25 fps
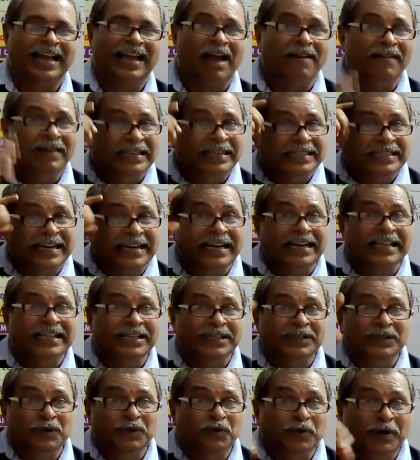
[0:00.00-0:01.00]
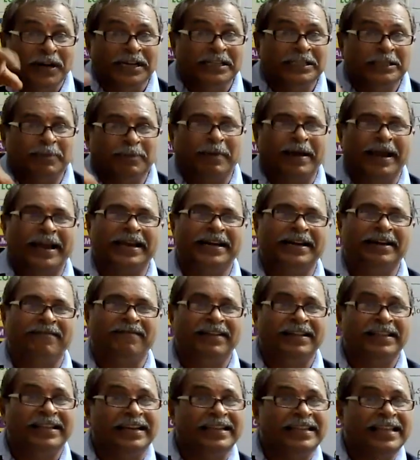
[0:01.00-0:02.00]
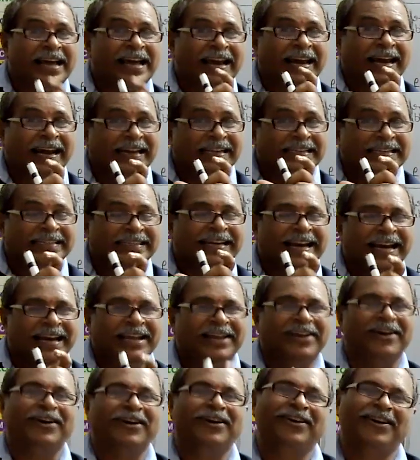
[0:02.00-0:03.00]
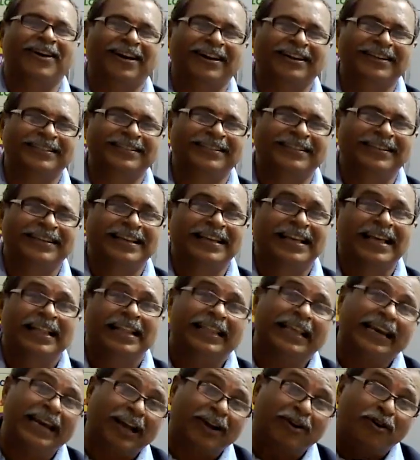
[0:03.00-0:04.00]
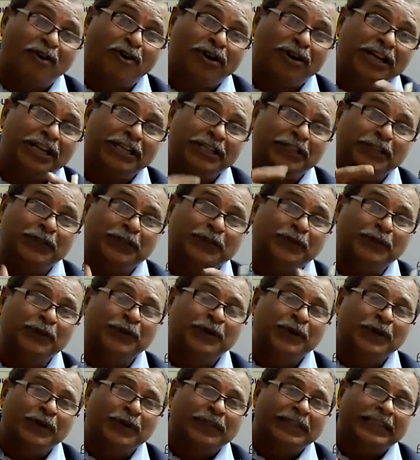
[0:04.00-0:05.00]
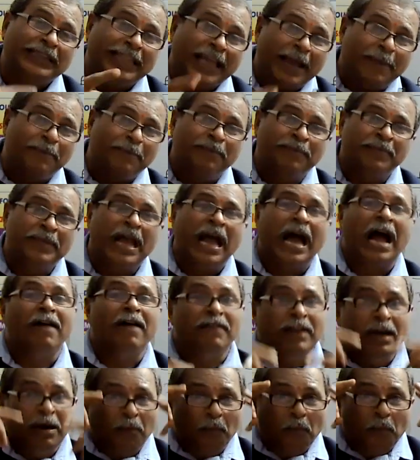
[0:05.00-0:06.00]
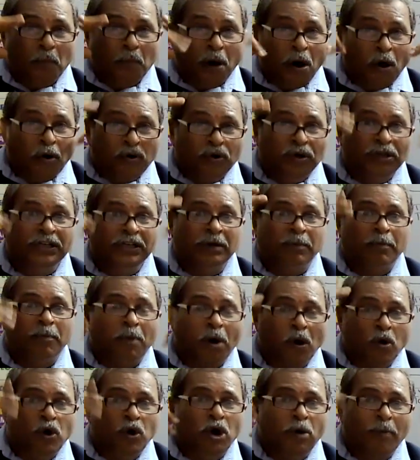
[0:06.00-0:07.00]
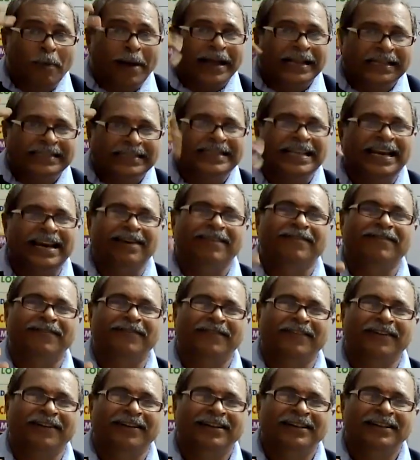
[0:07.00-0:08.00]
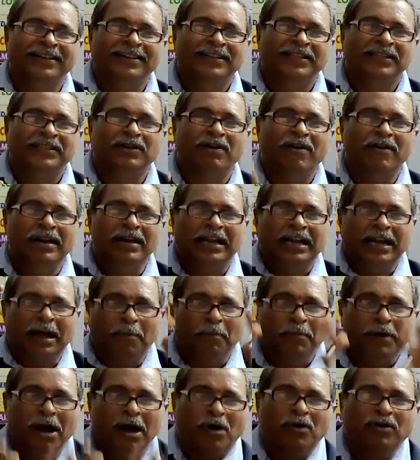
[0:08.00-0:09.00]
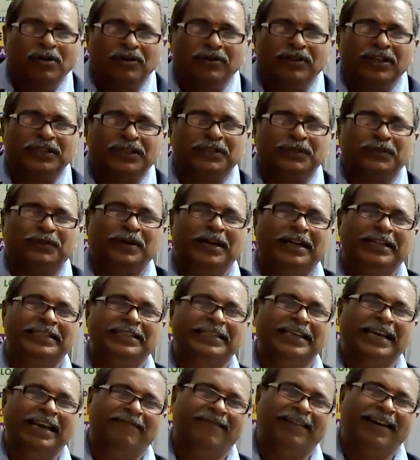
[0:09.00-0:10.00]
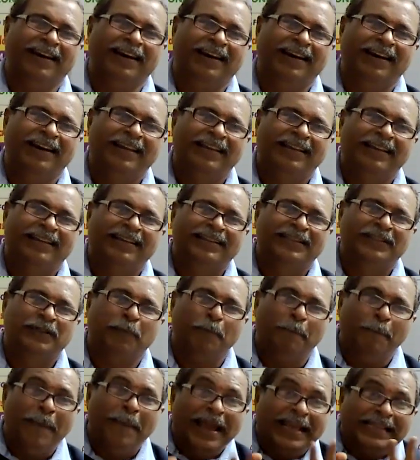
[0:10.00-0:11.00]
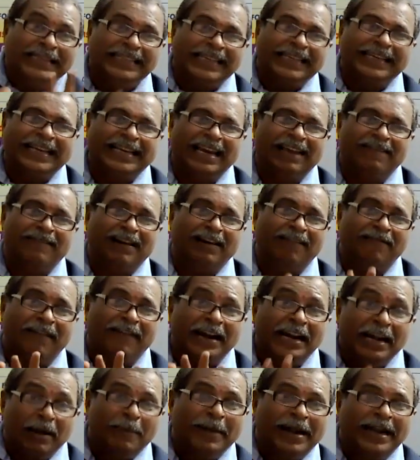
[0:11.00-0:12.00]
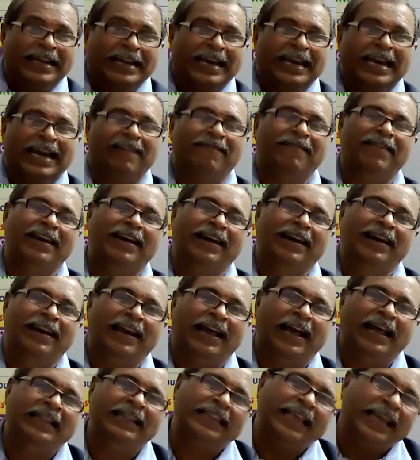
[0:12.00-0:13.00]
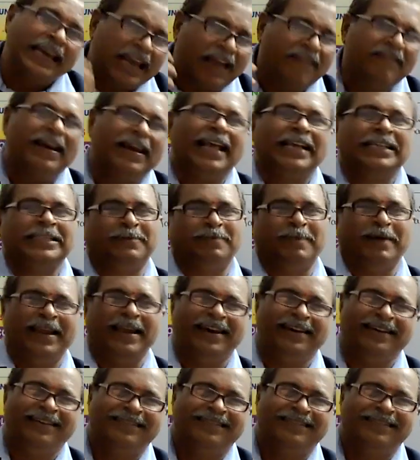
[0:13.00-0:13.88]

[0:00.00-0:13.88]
I will study the student's mind, whether they are understanding or not. Then according to them, I will mold myself. So I will come down to the student's level. So basic level, fundamental level, and then I guess.